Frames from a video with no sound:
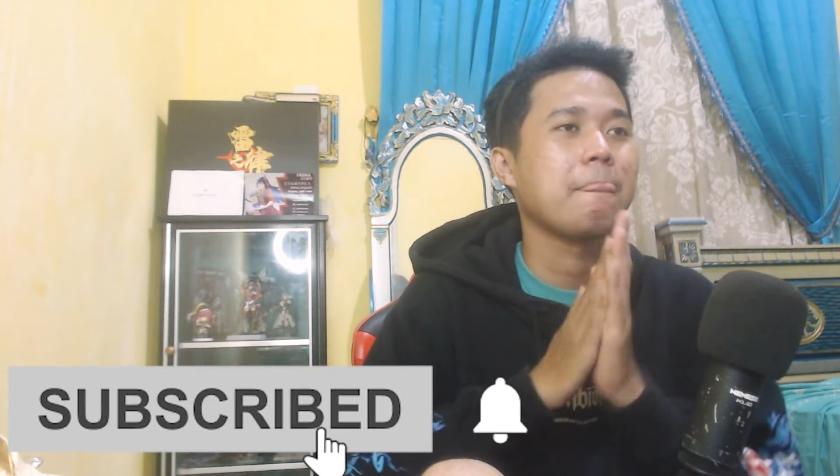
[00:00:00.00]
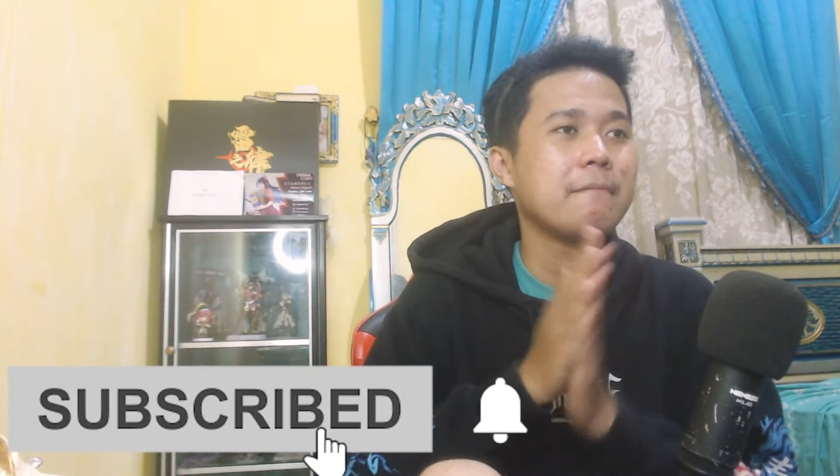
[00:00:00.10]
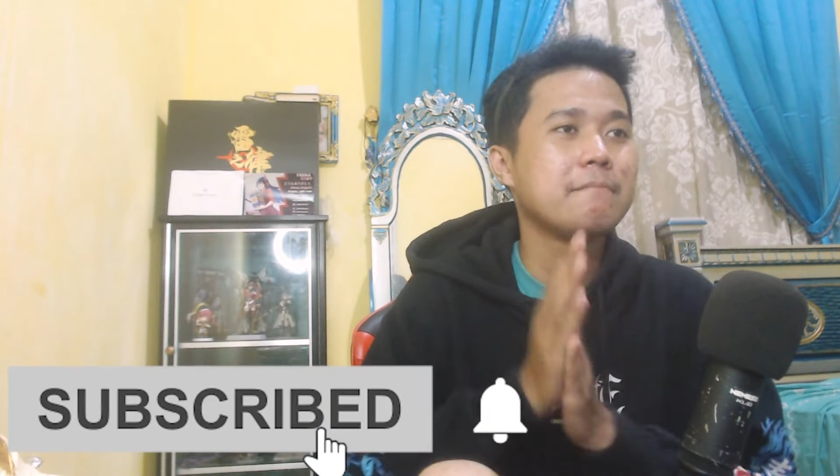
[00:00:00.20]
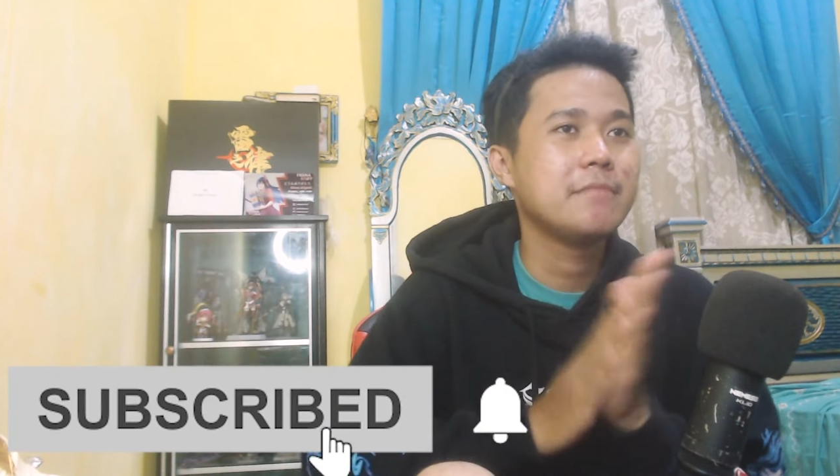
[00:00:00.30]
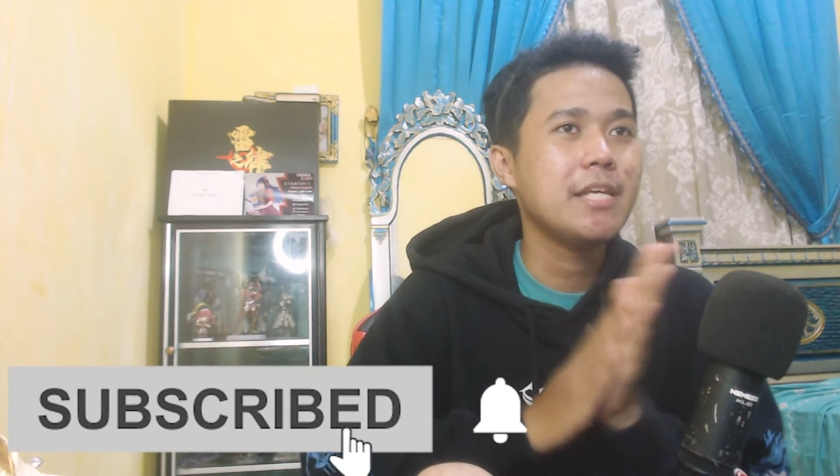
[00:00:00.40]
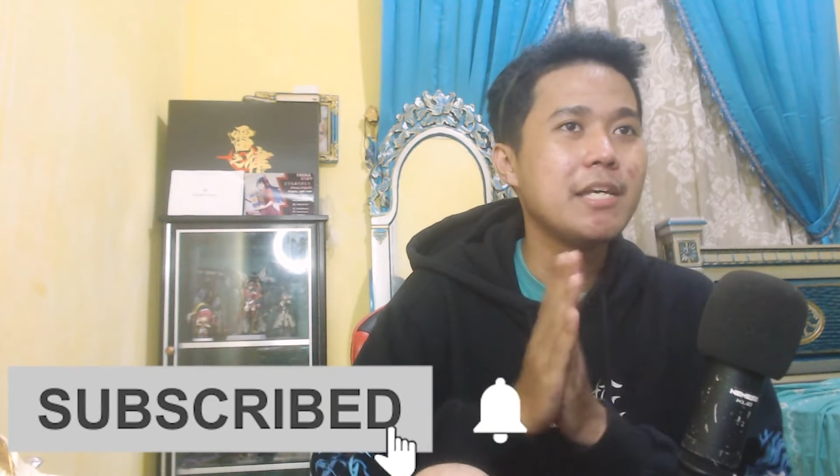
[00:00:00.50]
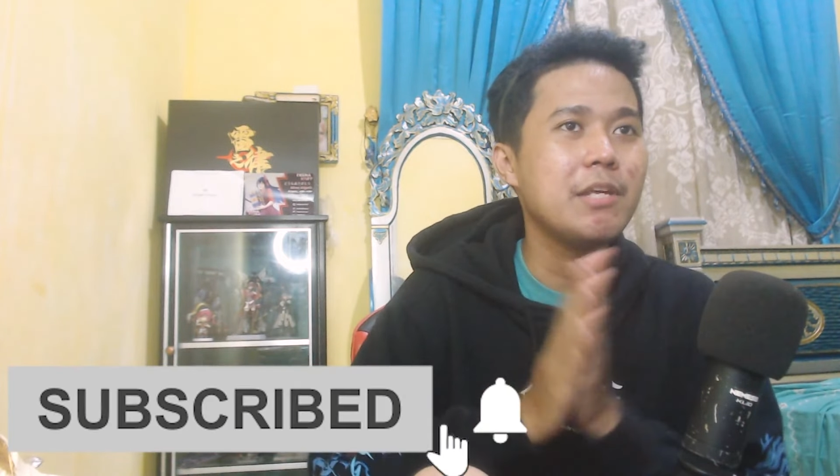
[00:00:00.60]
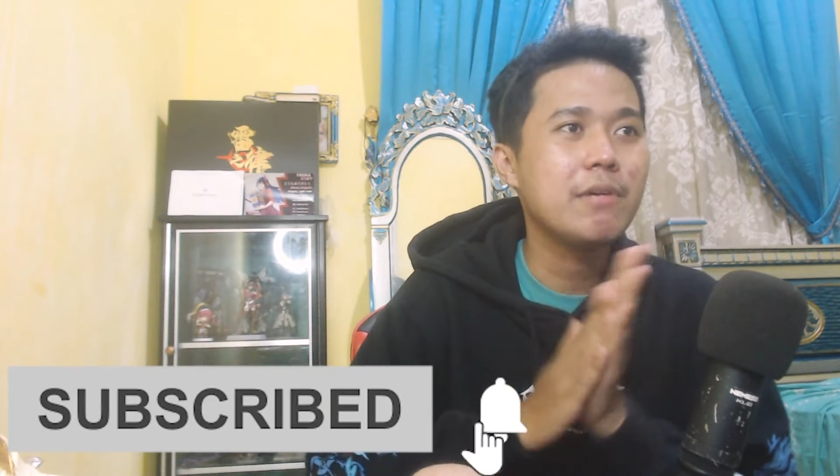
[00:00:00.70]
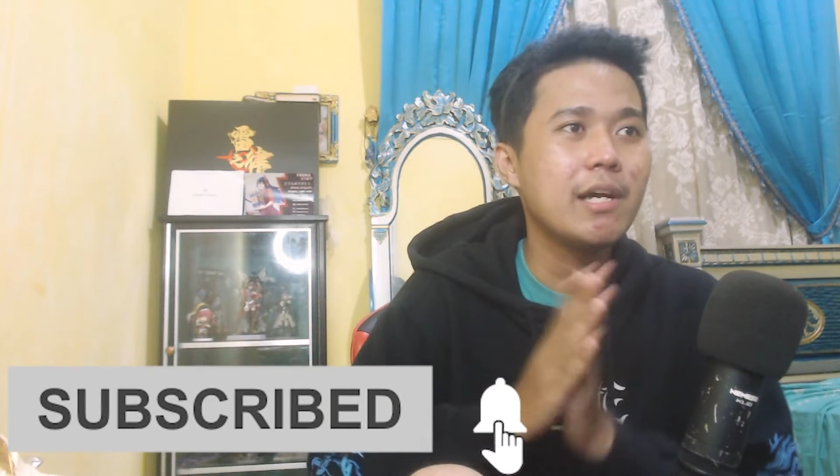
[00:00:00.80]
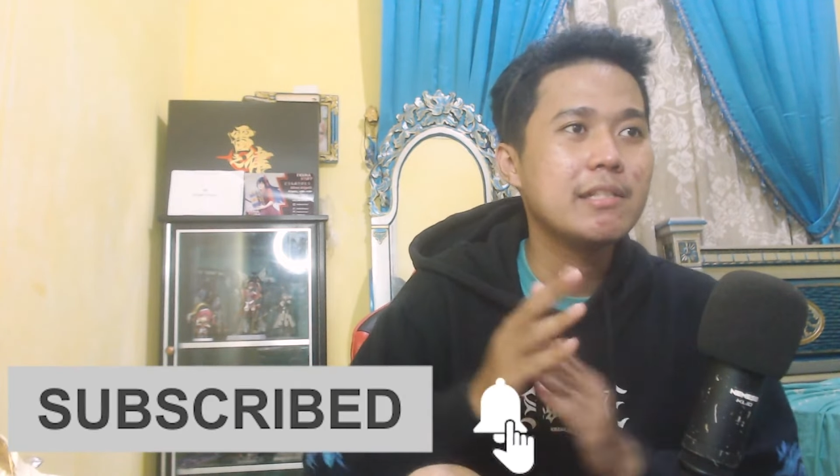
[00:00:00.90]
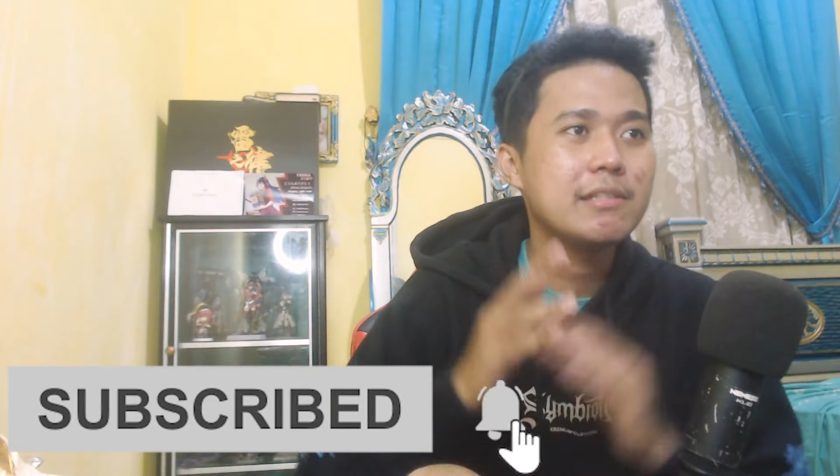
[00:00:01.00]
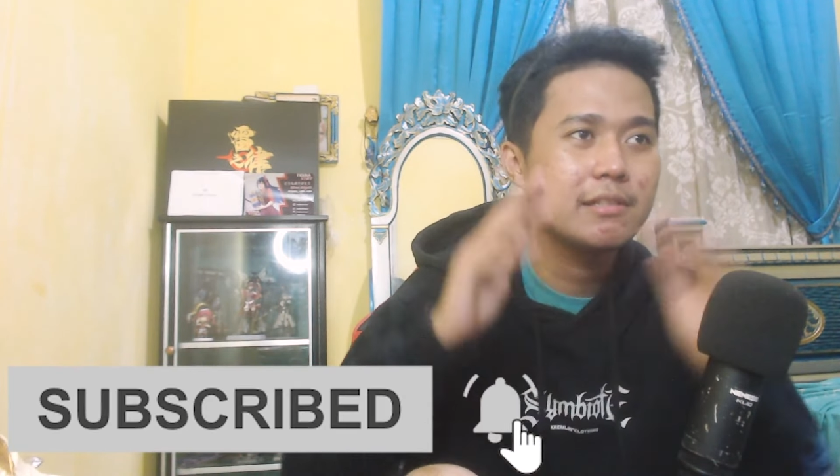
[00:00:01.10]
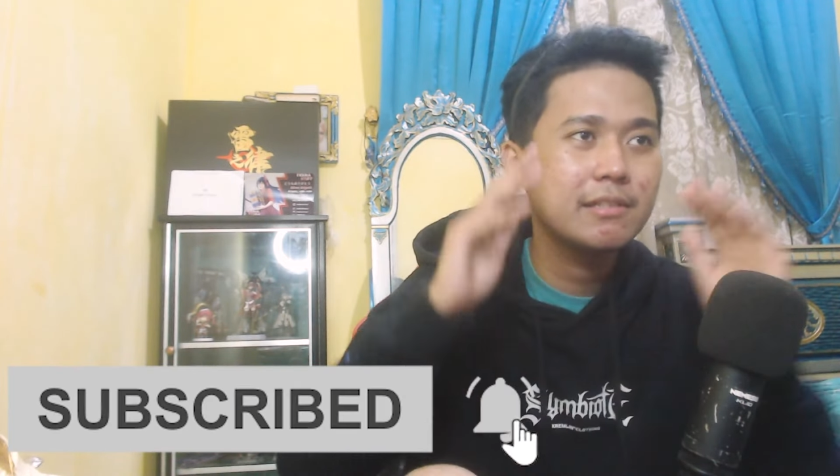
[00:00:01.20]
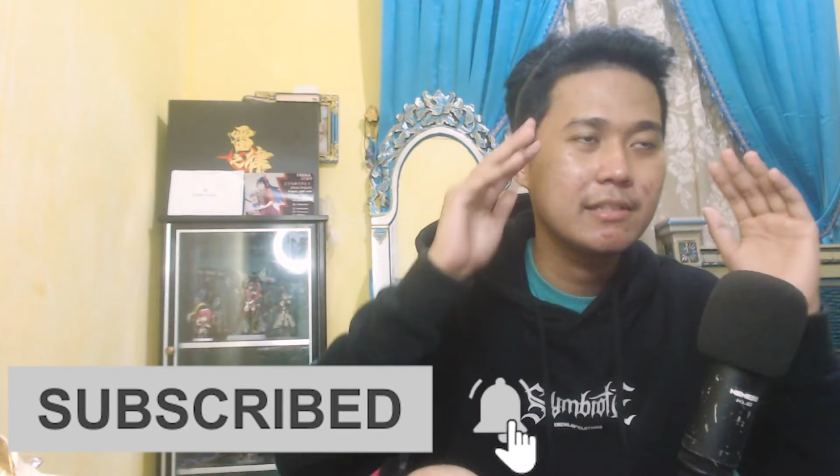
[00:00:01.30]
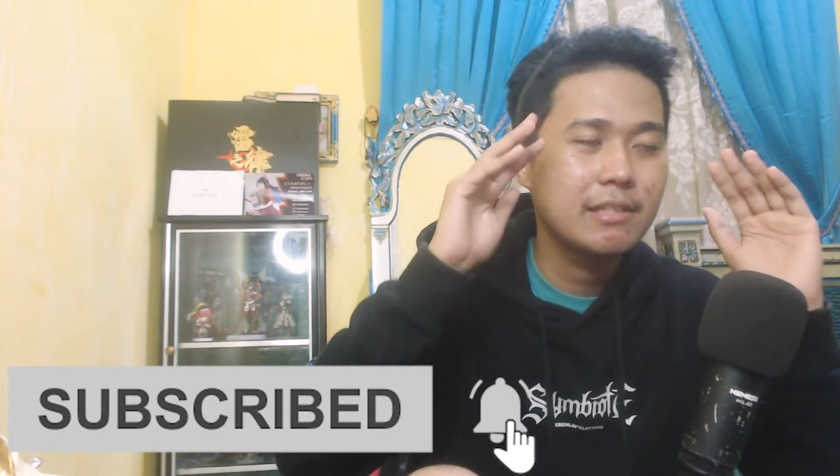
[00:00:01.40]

Thank you, guys.